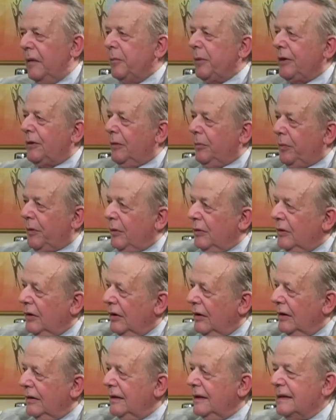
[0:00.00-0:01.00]
but the
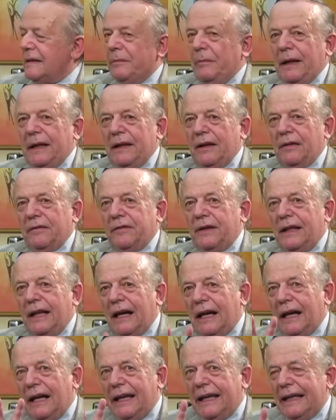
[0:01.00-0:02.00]
proton is made of
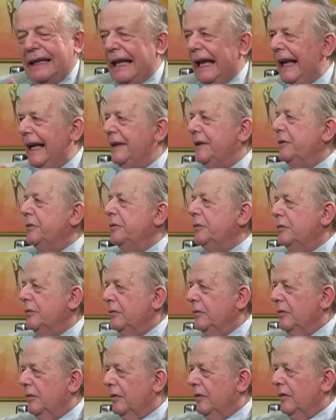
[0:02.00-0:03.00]
9 anu,